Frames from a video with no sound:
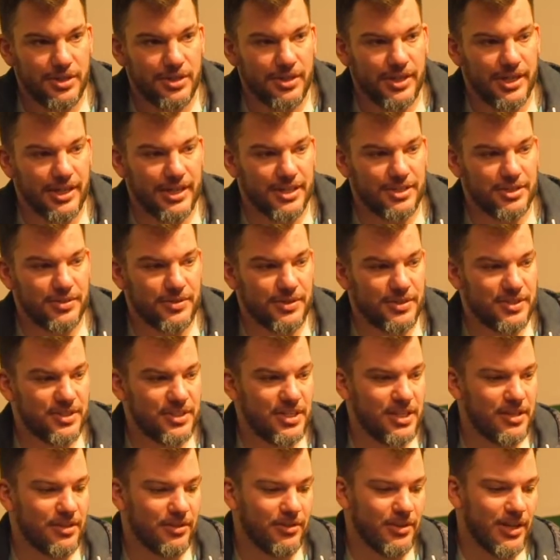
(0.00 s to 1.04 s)
and as you can
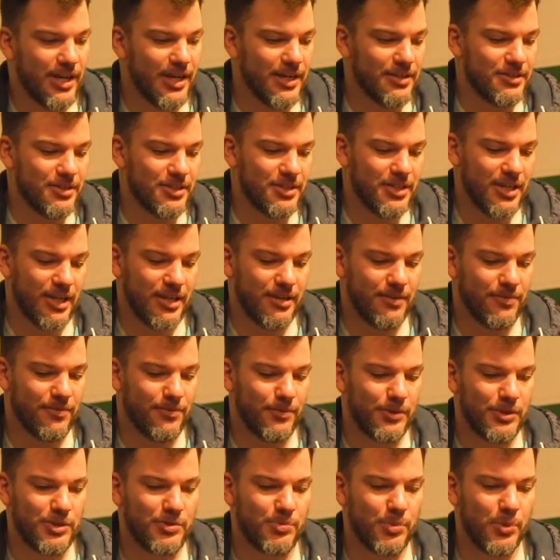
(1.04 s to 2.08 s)
see, the line just kind of
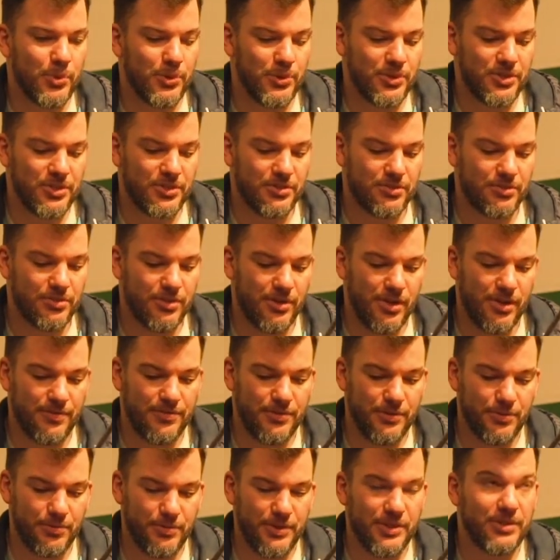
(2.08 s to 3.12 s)
free spools off
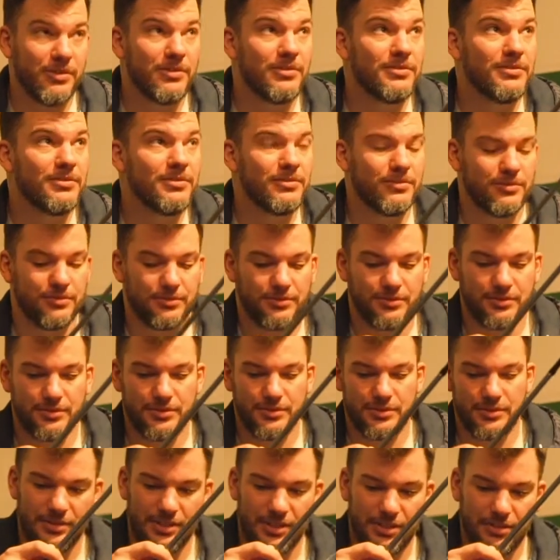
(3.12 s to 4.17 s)
of the reel.
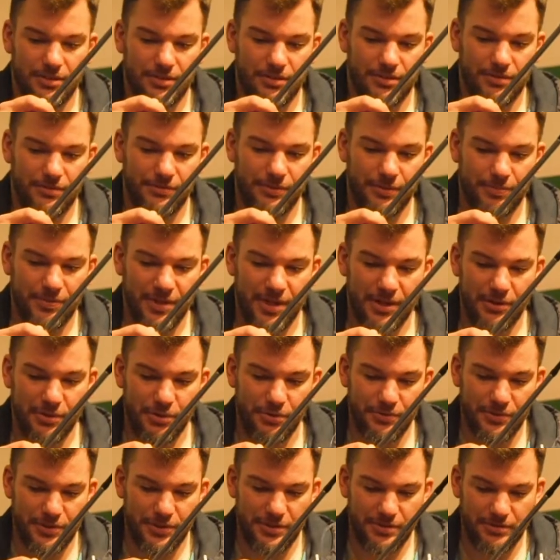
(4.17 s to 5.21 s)
Flip that
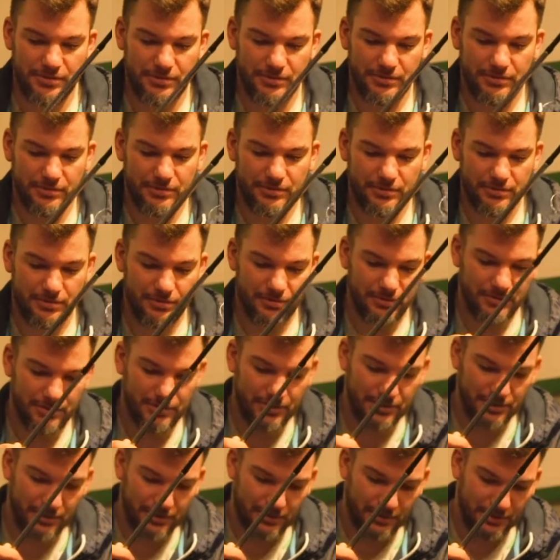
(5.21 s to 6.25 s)
over,
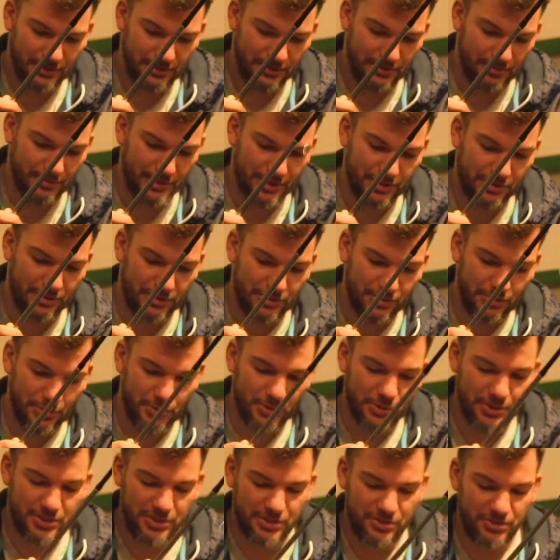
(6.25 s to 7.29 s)
make sure there's no
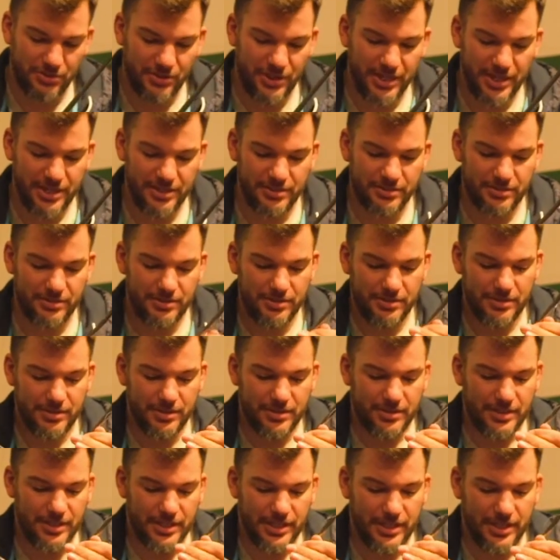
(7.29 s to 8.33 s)
twist in your line,
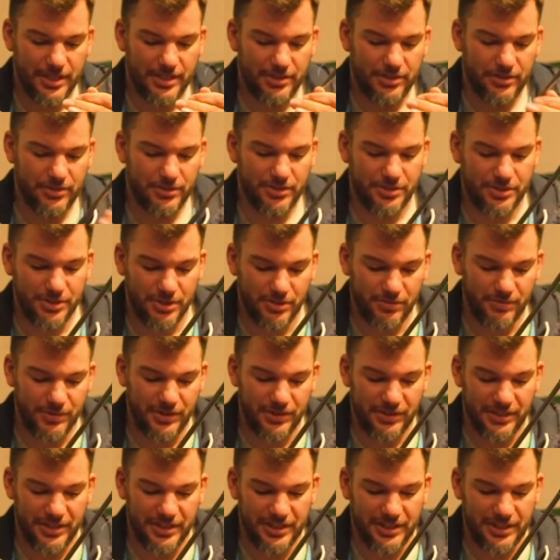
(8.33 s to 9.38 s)
and you can start
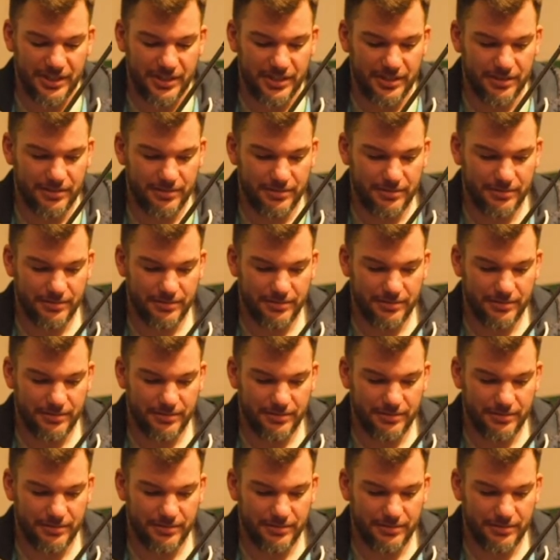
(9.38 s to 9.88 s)
reeling in again.